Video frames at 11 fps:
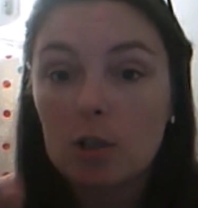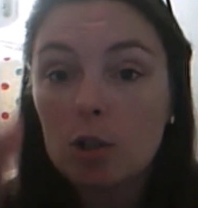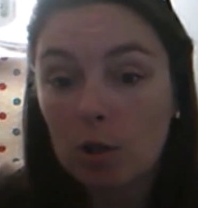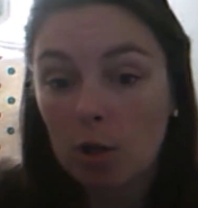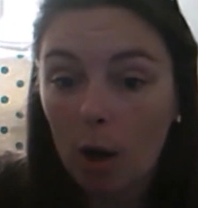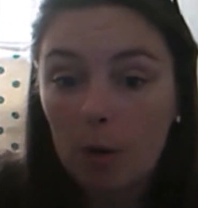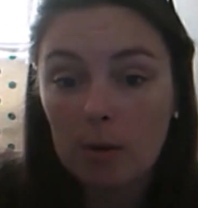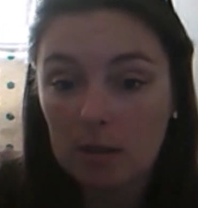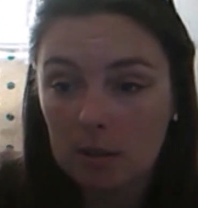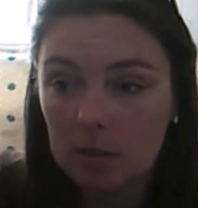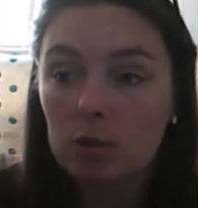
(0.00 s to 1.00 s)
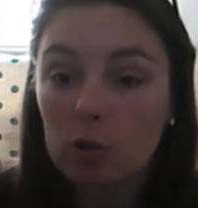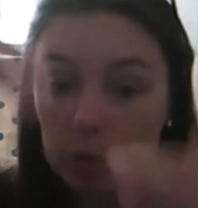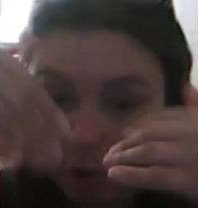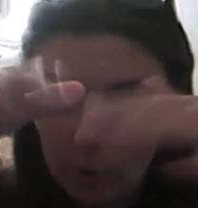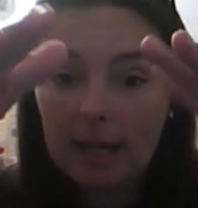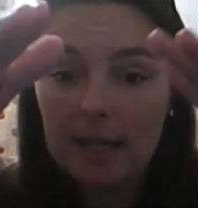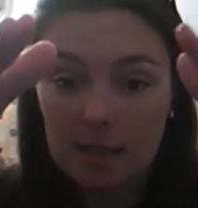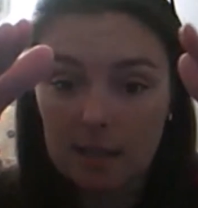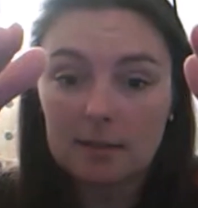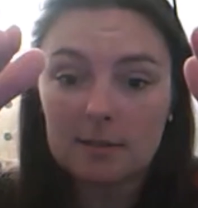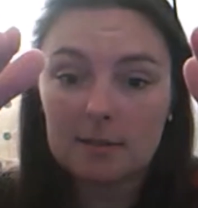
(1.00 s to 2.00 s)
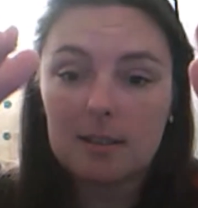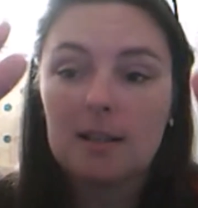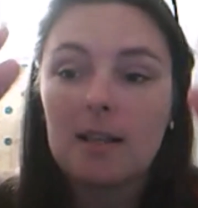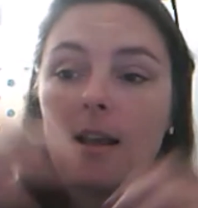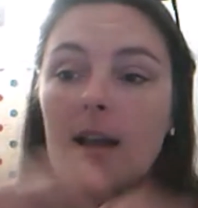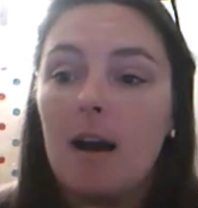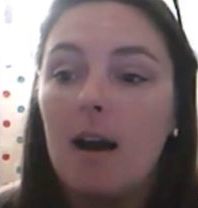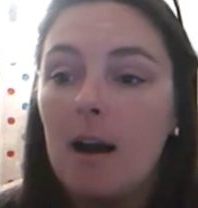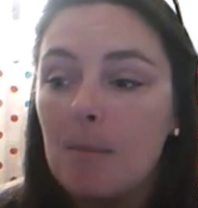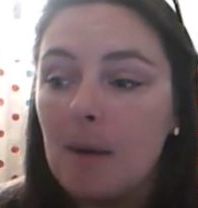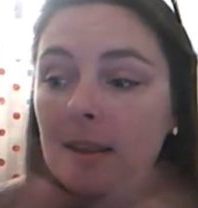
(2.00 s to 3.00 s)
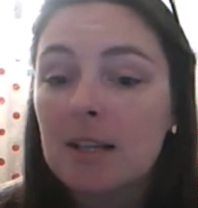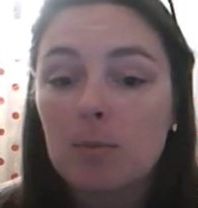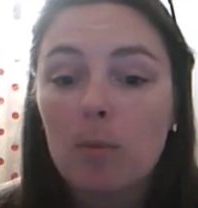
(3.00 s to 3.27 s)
Go get it done. And that's why I